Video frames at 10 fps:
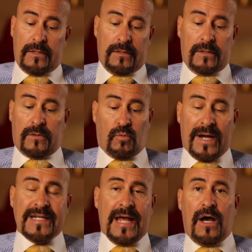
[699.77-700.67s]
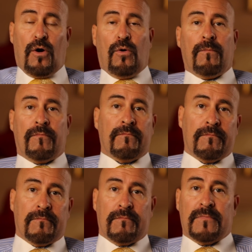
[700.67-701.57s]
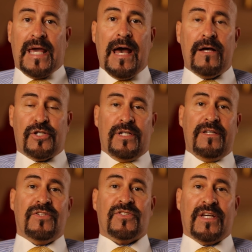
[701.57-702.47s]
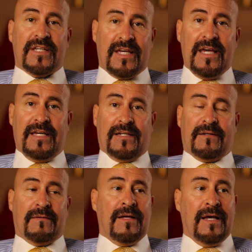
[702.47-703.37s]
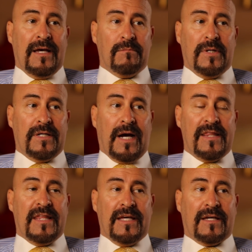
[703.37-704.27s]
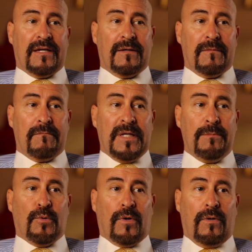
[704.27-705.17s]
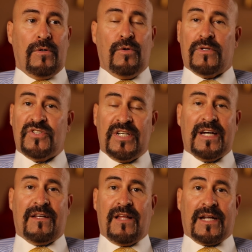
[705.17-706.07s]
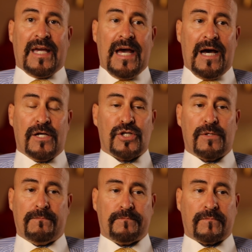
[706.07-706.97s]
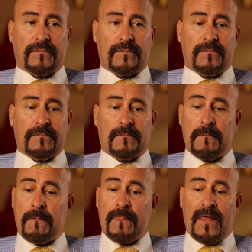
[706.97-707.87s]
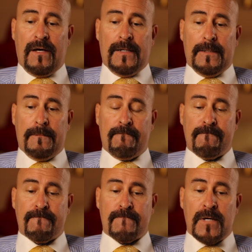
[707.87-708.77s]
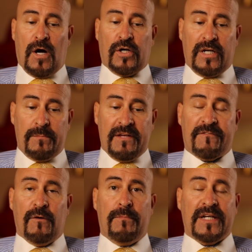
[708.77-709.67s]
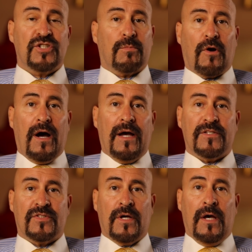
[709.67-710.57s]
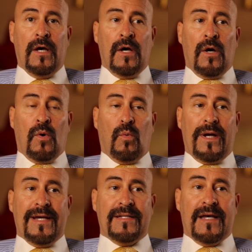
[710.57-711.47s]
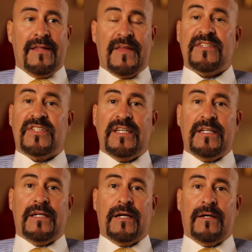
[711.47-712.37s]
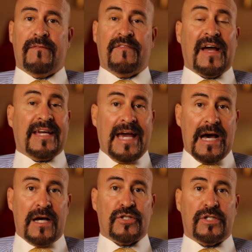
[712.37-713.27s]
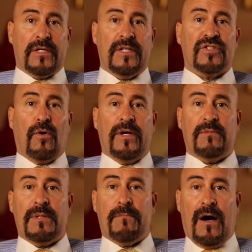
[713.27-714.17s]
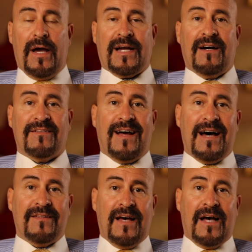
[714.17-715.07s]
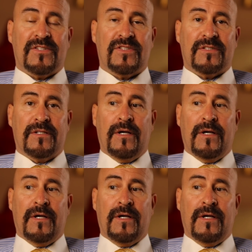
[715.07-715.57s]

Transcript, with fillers: Look, right now, cash is king, but I think people who are sitting on a lot of cash um, are going to be in for a big surprise when they see that that cash is going to be buying a lot less